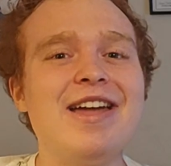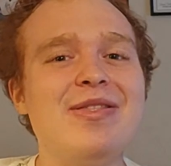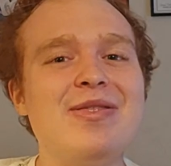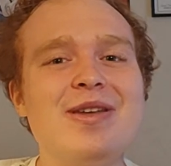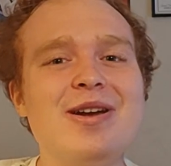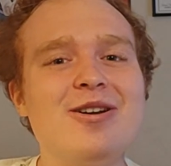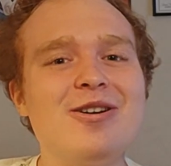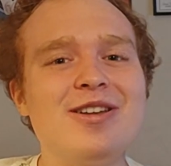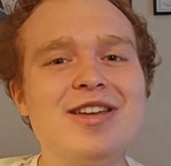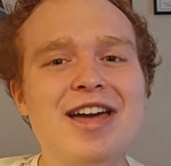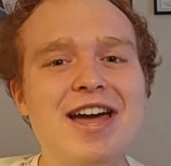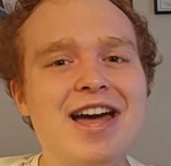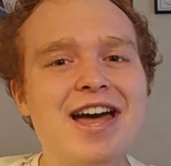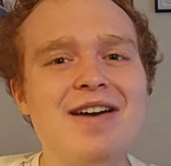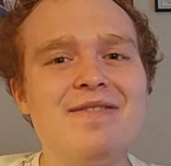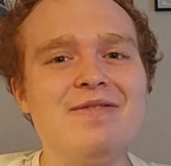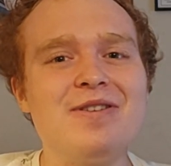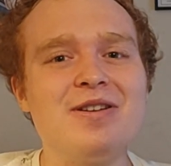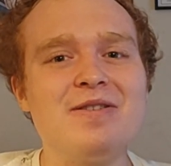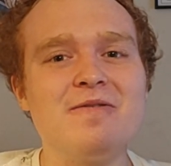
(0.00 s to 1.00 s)
And there you
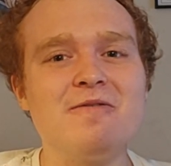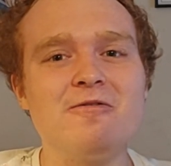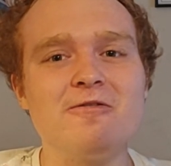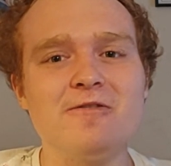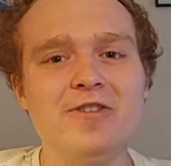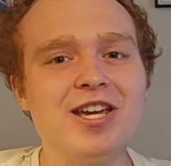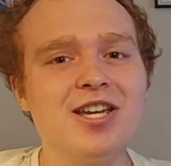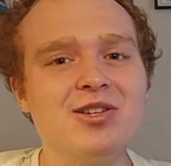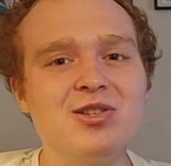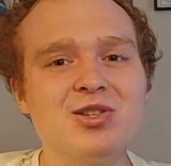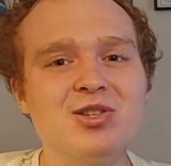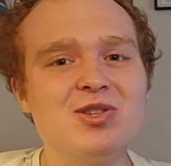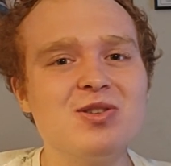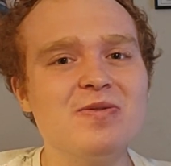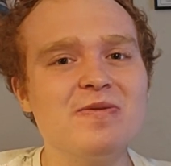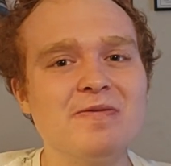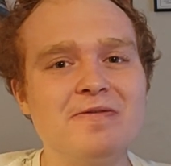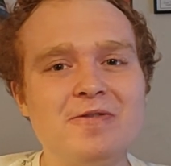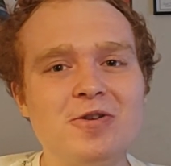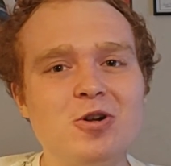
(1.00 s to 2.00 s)
have it,
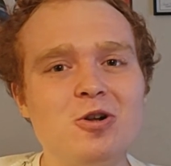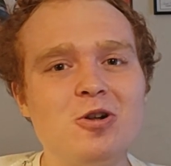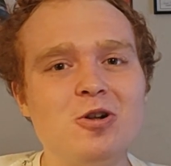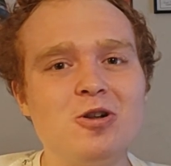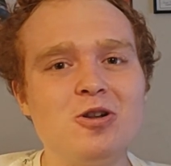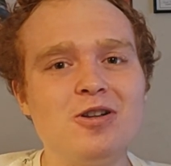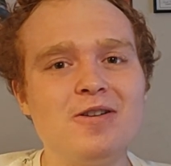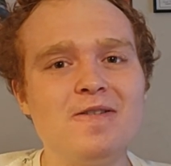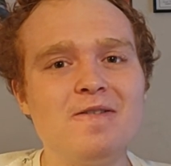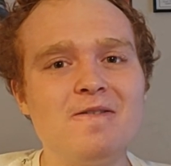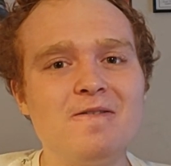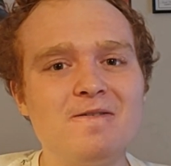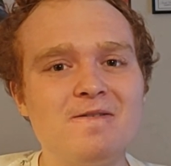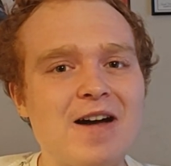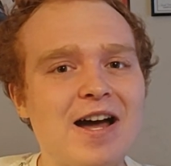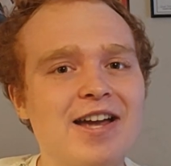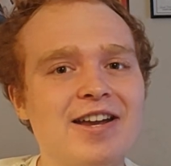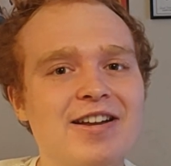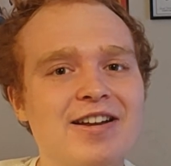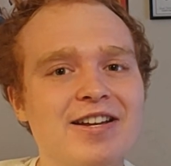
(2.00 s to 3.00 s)
fixed, full,
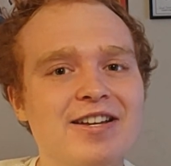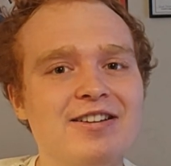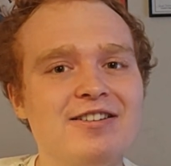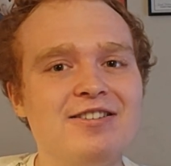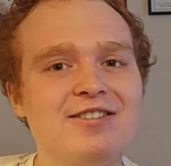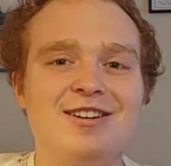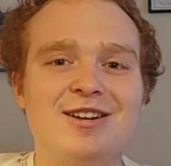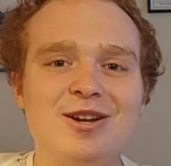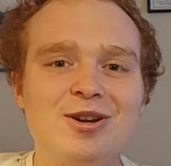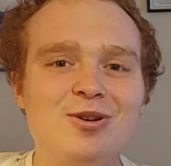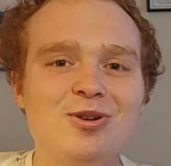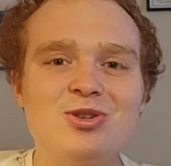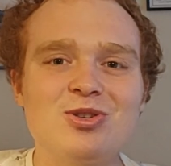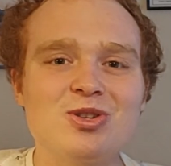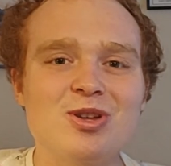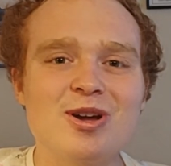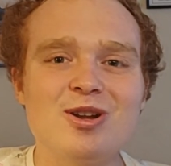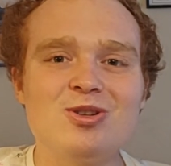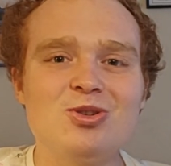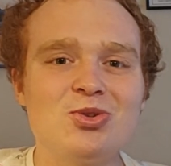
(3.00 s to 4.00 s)
finite.
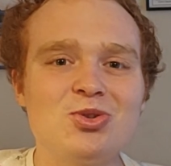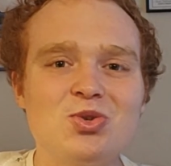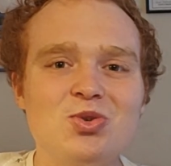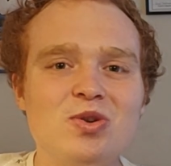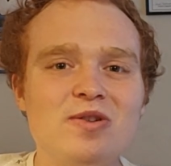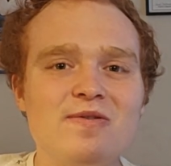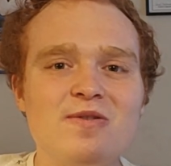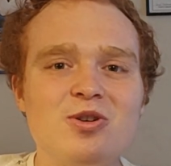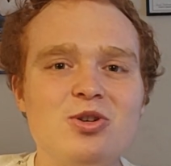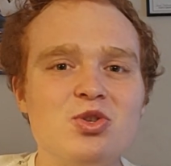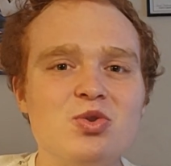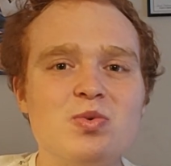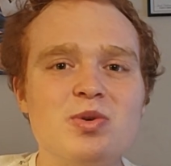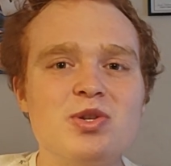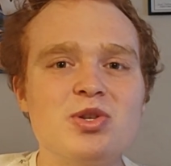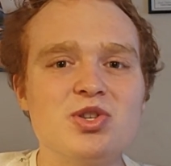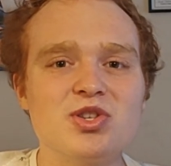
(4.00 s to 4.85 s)
Aristotle's universe was